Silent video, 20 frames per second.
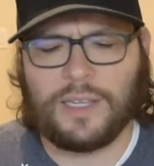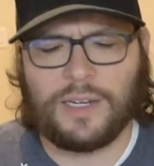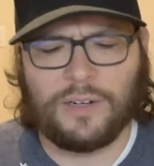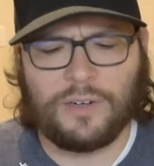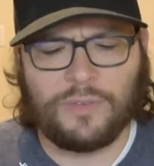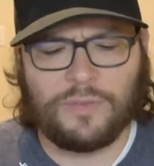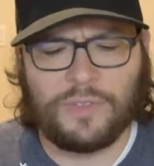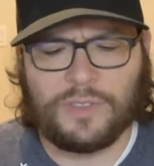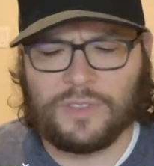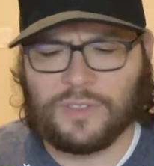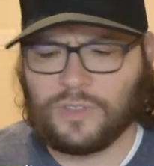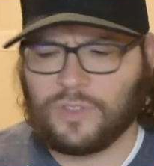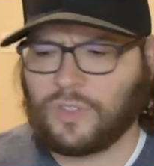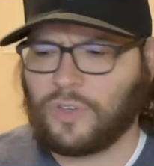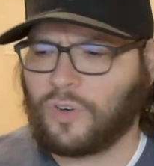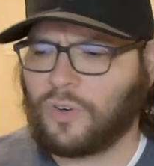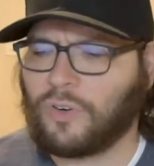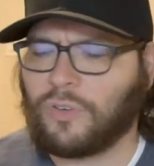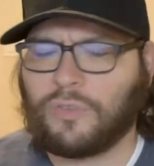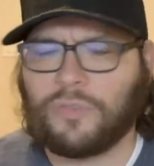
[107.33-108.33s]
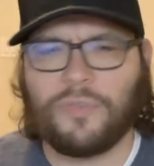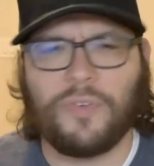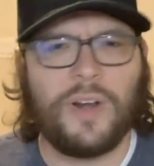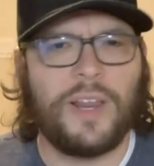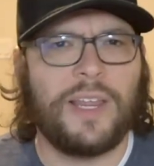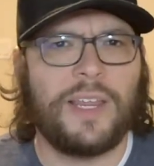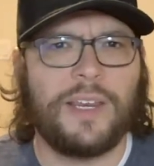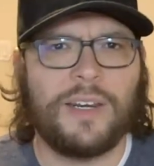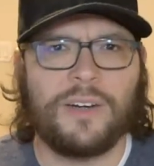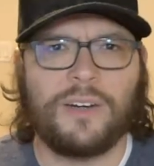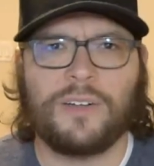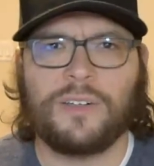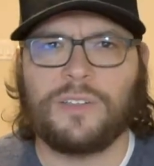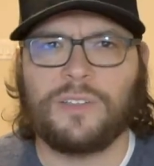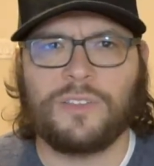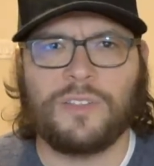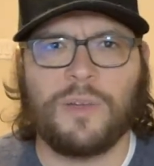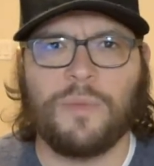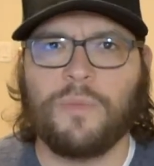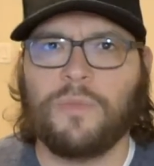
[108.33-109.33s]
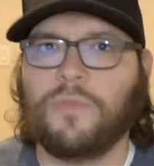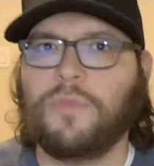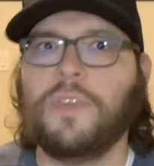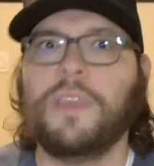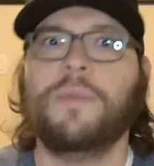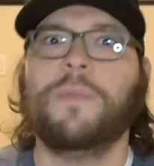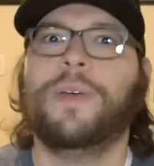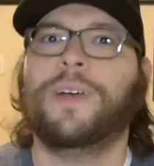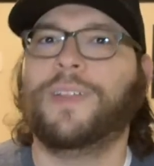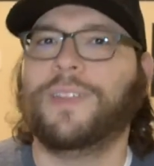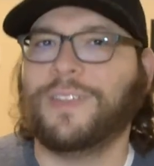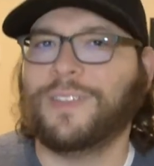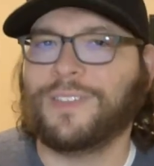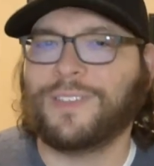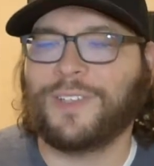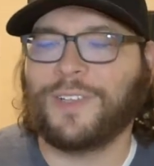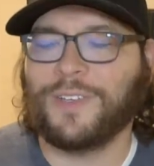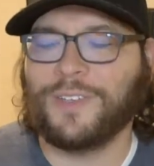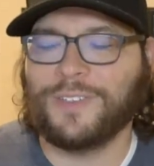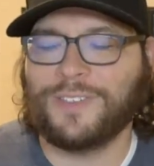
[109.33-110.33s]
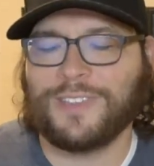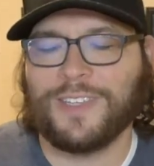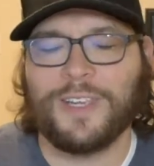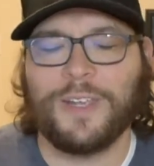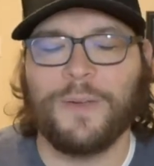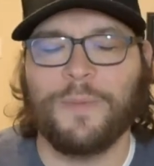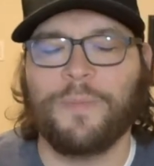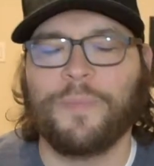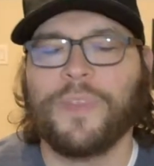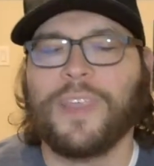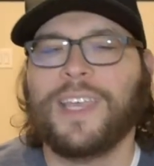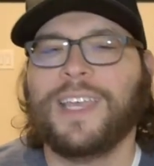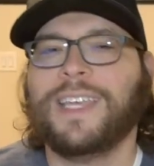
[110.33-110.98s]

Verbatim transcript: I don't know if it's his girlfriend or some female that's close to him,